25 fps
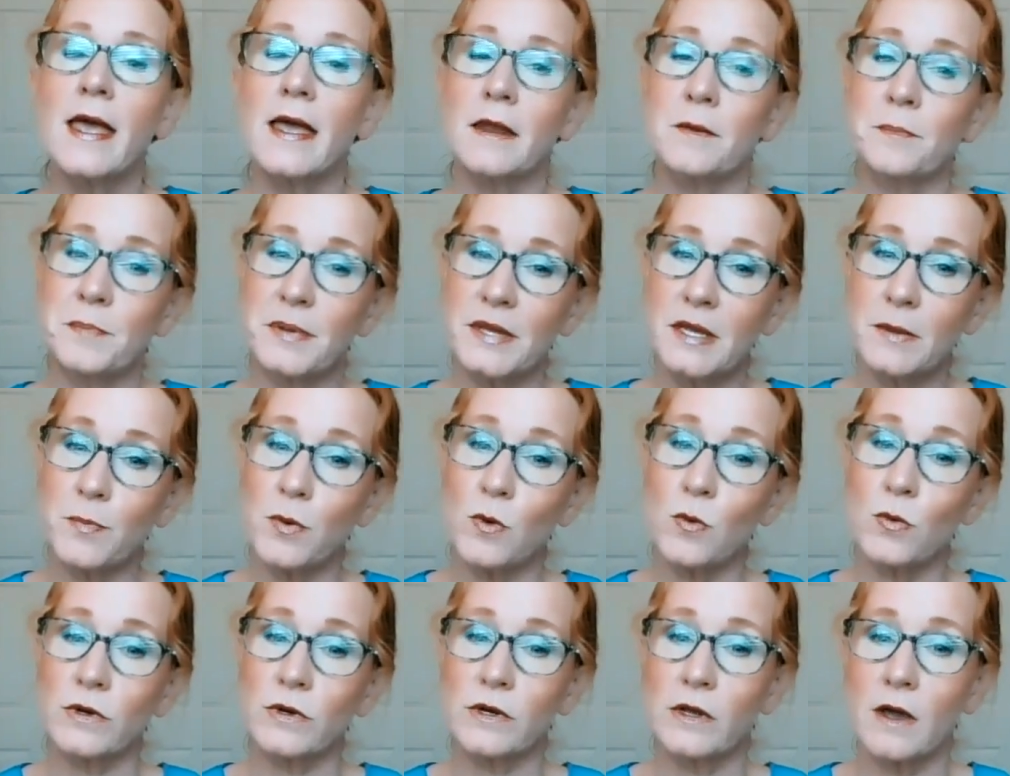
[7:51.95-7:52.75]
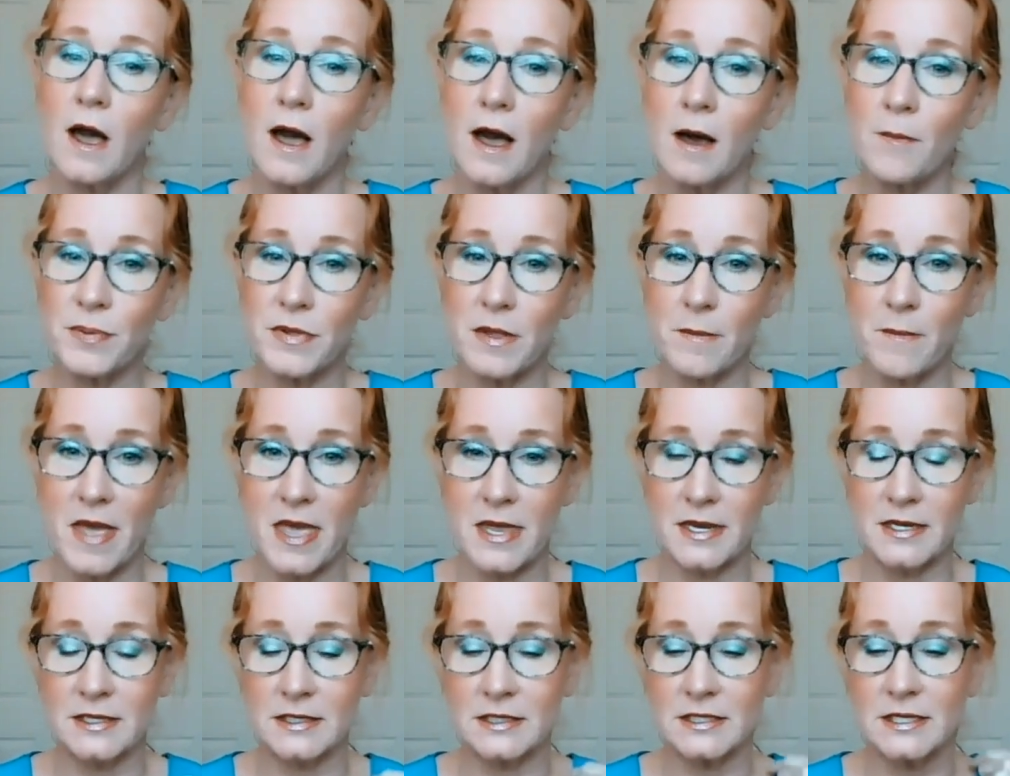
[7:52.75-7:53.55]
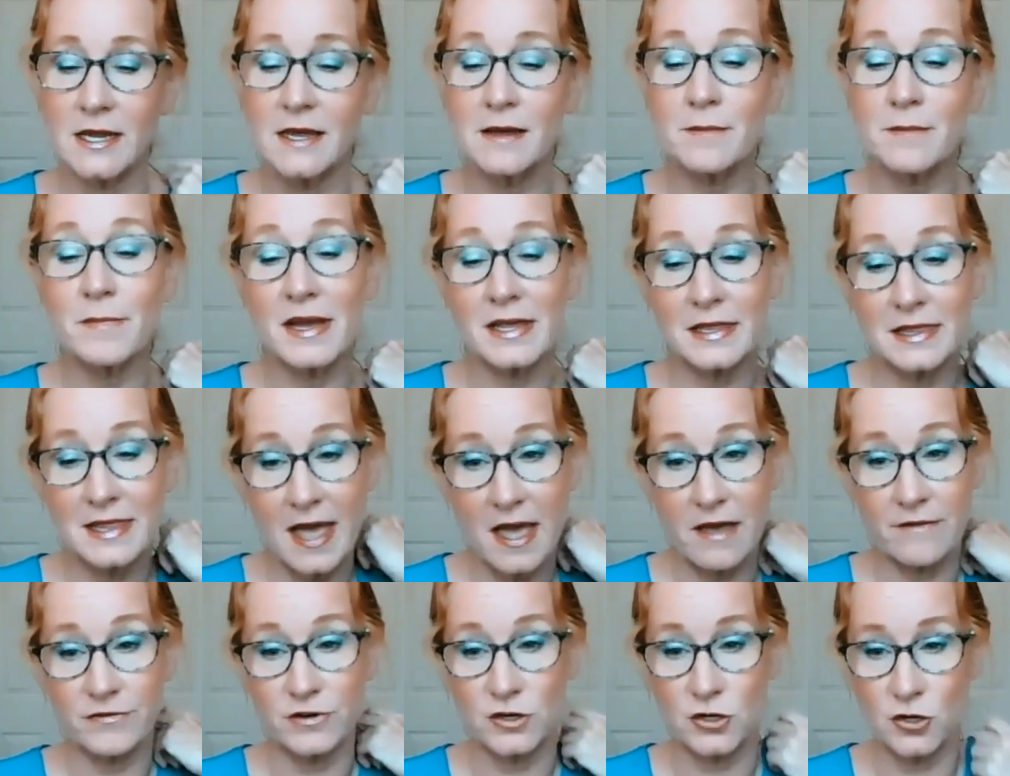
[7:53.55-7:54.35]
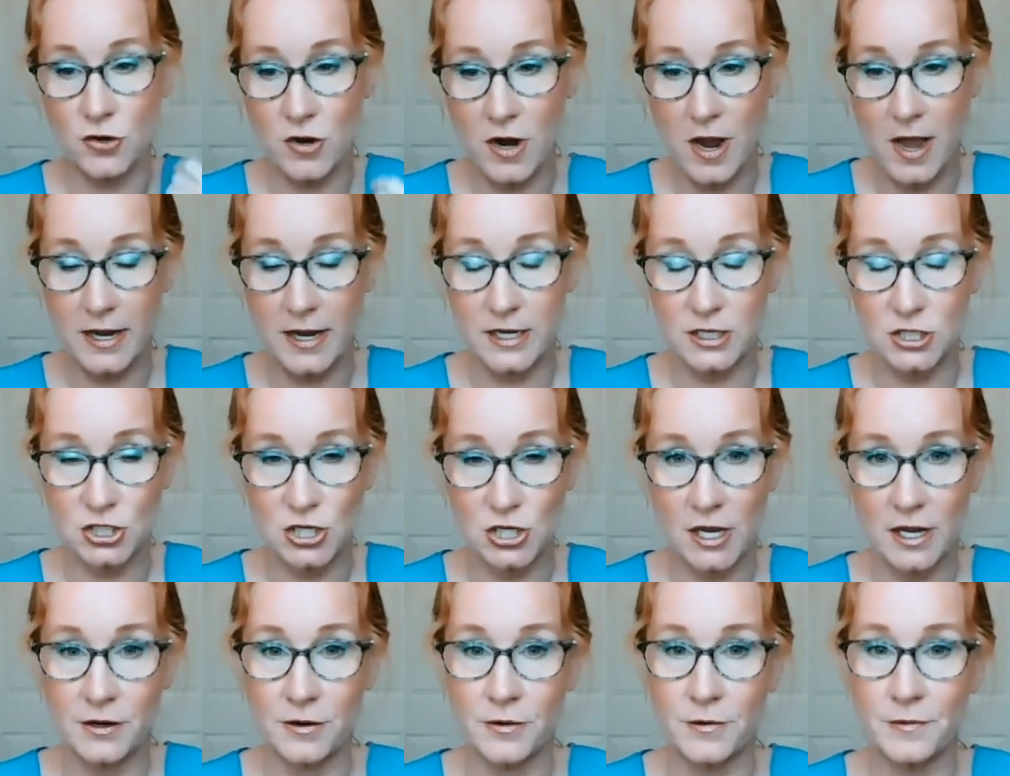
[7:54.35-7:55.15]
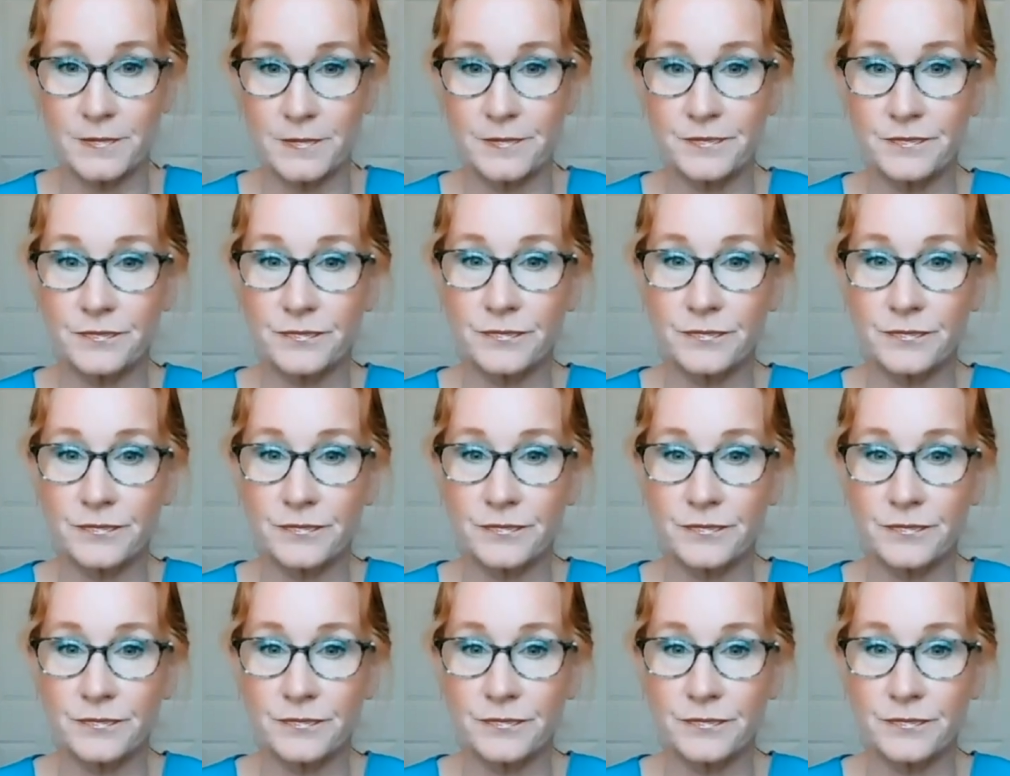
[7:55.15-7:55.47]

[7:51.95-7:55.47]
and people would compliment my lavender eyeshadow.